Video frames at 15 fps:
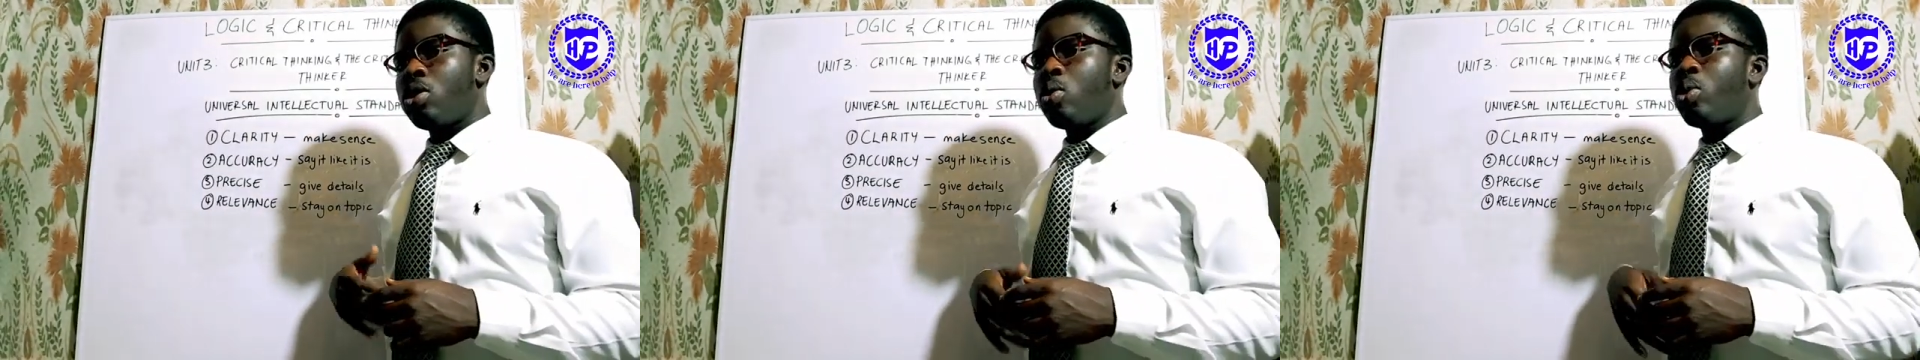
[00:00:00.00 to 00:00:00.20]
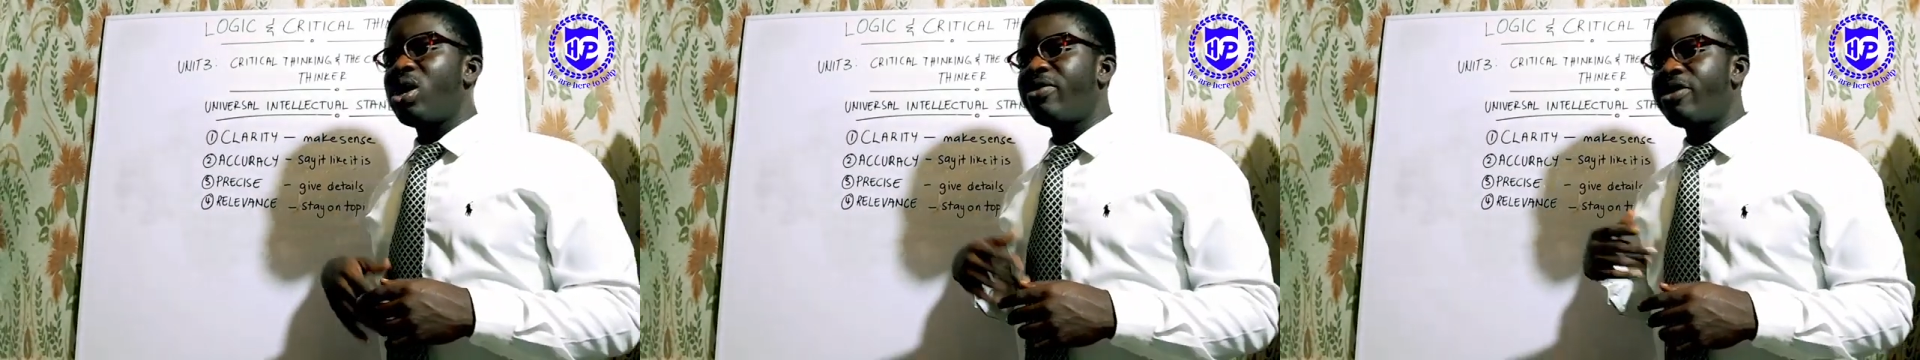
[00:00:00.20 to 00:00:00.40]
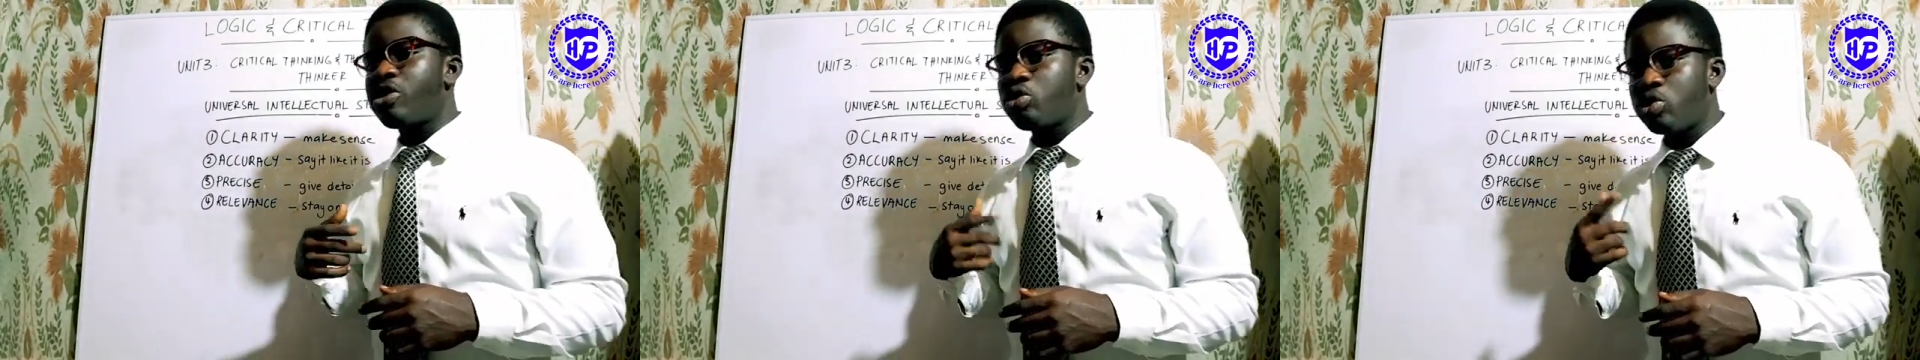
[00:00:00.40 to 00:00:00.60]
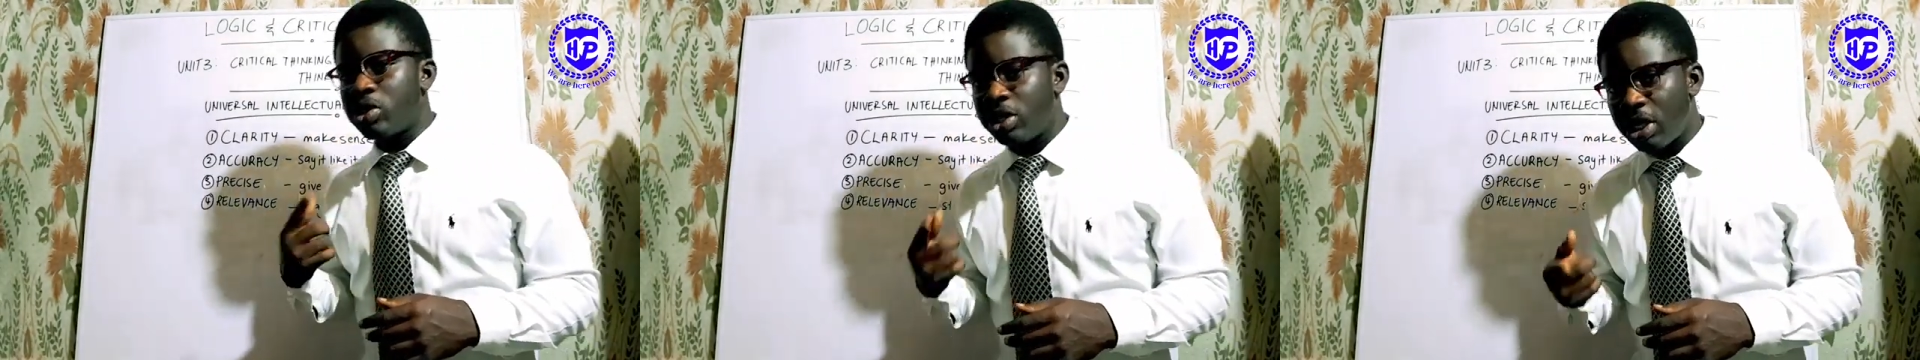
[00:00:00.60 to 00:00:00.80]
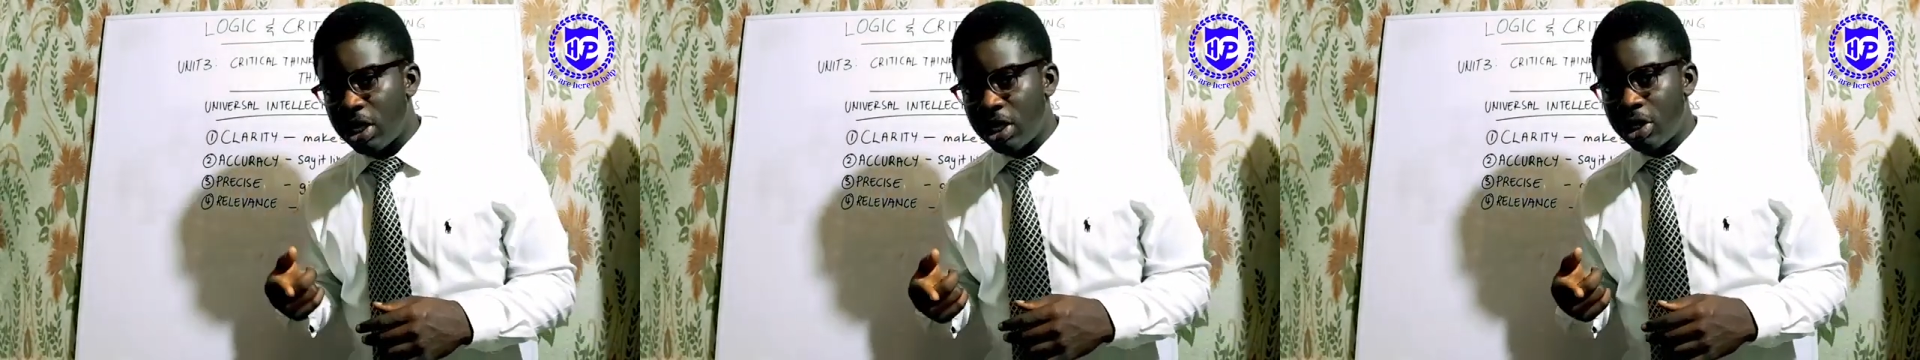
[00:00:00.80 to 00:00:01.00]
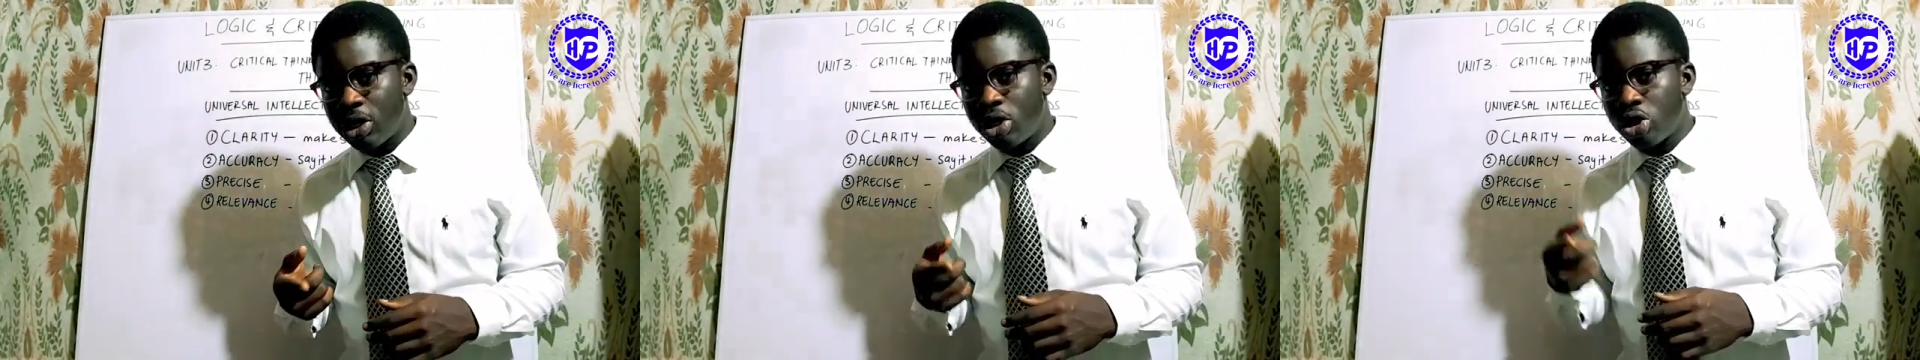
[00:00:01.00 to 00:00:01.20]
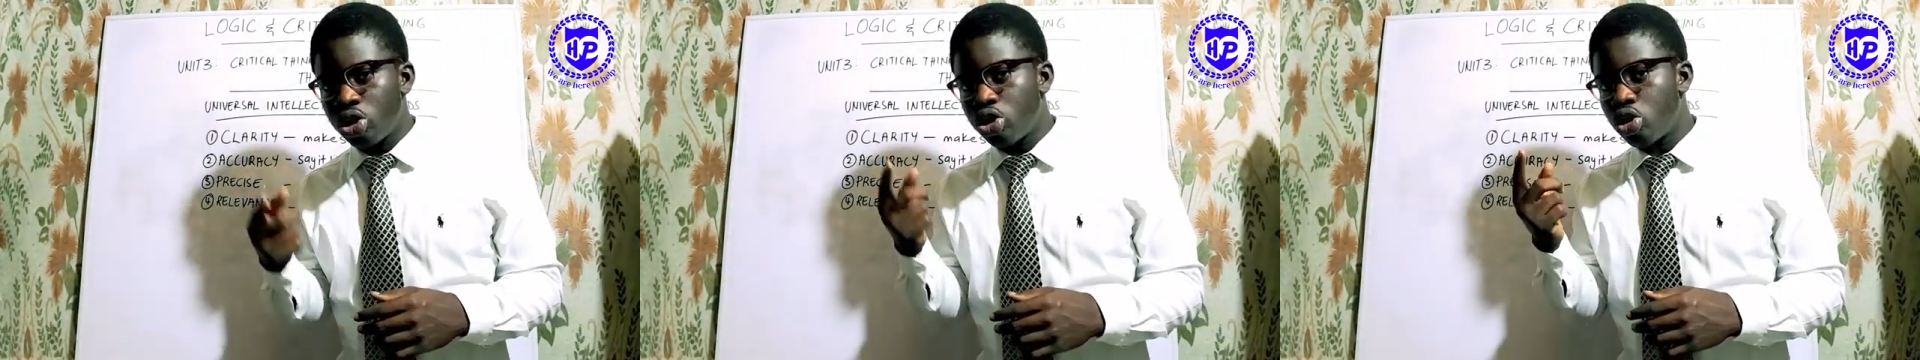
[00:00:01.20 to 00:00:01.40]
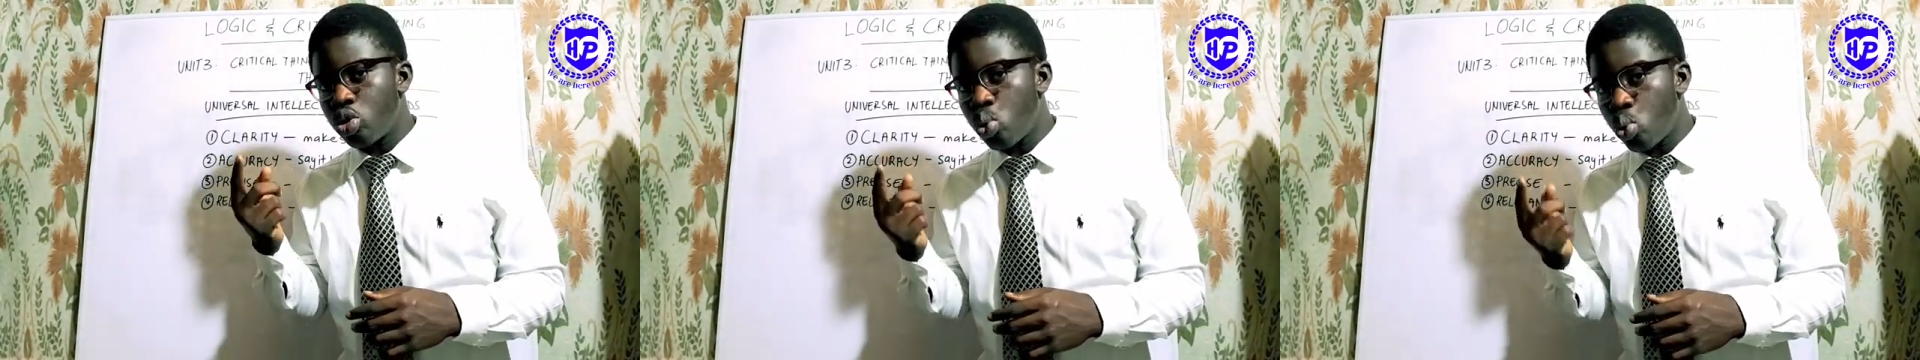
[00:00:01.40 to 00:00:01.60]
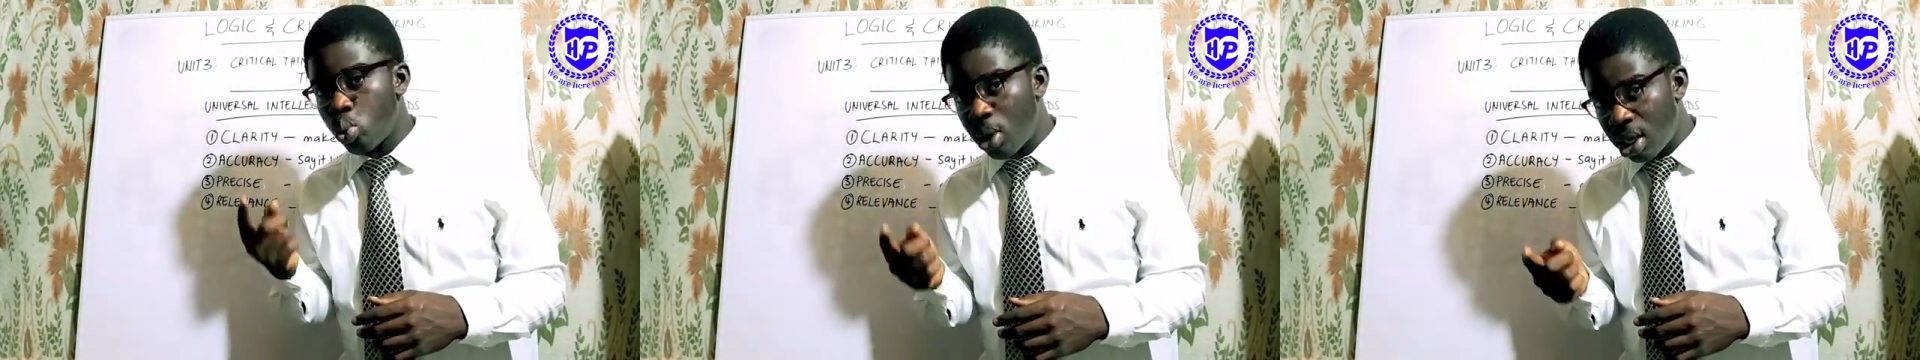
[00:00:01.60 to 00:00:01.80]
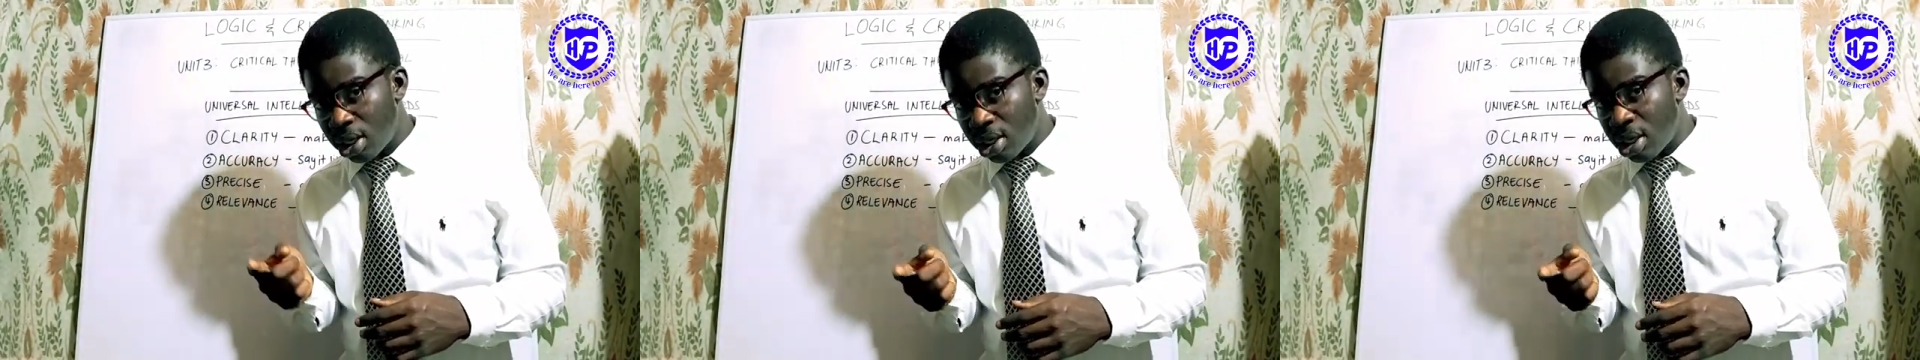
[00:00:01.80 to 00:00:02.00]
Whatever you say,
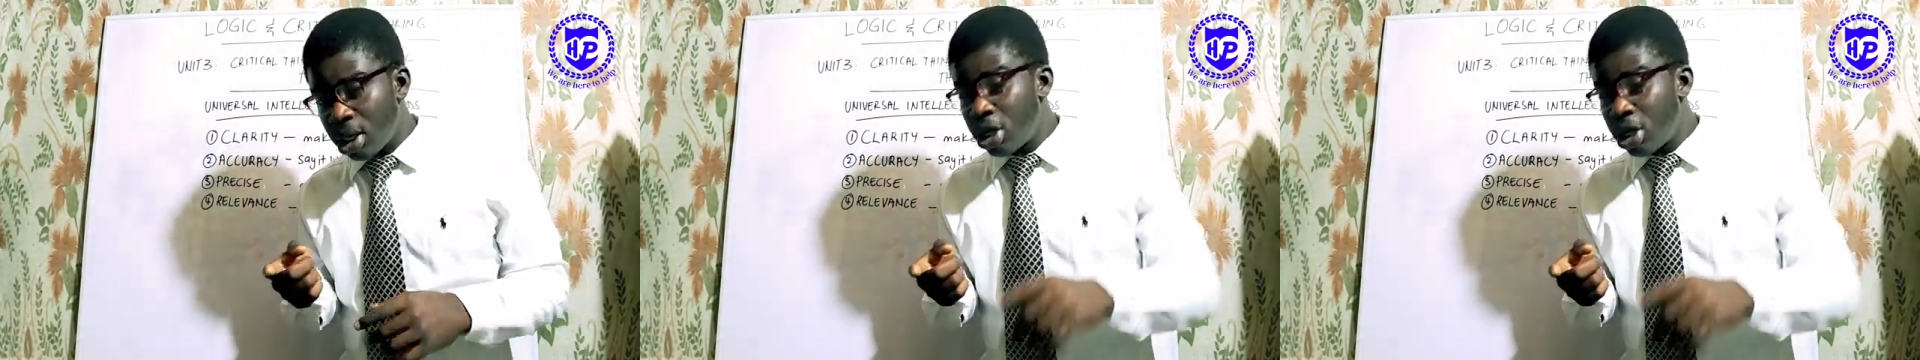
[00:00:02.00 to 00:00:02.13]
one,